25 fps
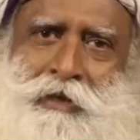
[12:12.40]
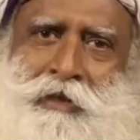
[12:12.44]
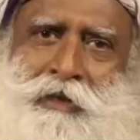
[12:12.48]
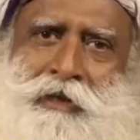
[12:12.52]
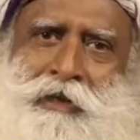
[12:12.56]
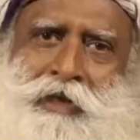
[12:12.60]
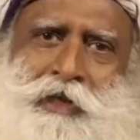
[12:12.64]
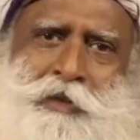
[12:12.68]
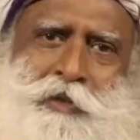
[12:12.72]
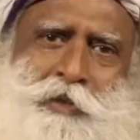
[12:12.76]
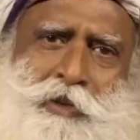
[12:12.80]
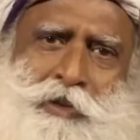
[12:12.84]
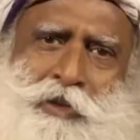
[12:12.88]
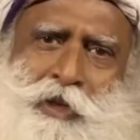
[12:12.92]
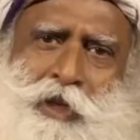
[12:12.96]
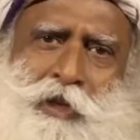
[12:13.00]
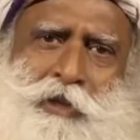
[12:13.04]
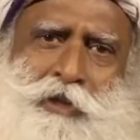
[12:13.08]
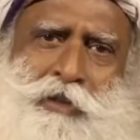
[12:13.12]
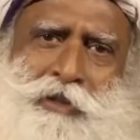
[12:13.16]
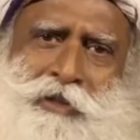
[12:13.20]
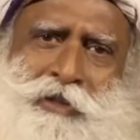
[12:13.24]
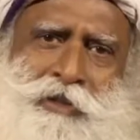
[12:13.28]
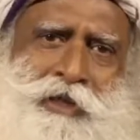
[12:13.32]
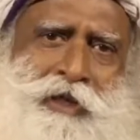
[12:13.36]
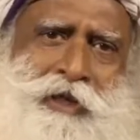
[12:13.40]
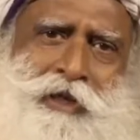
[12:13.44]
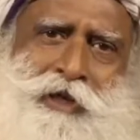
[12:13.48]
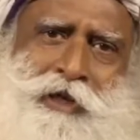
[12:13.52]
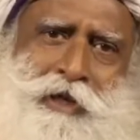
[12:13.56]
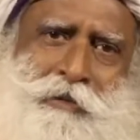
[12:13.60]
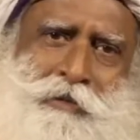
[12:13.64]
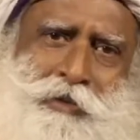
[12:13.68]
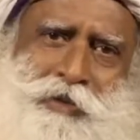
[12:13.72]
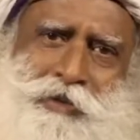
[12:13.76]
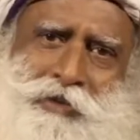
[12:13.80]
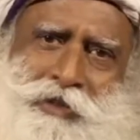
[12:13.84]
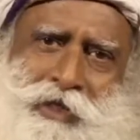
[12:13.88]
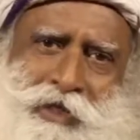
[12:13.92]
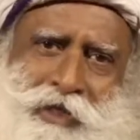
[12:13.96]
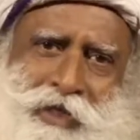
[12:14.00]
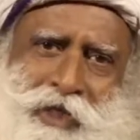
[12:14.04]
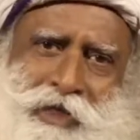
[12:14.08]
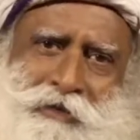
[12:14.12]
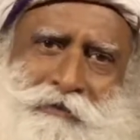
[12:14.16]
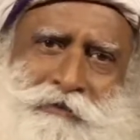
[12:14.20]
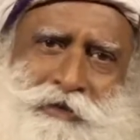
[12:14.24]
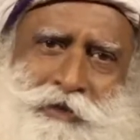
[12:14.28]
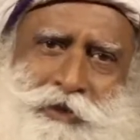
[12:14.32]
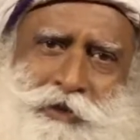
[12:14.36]
it would not come to
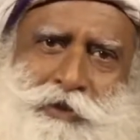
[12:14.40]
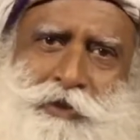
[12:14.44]
Chennai for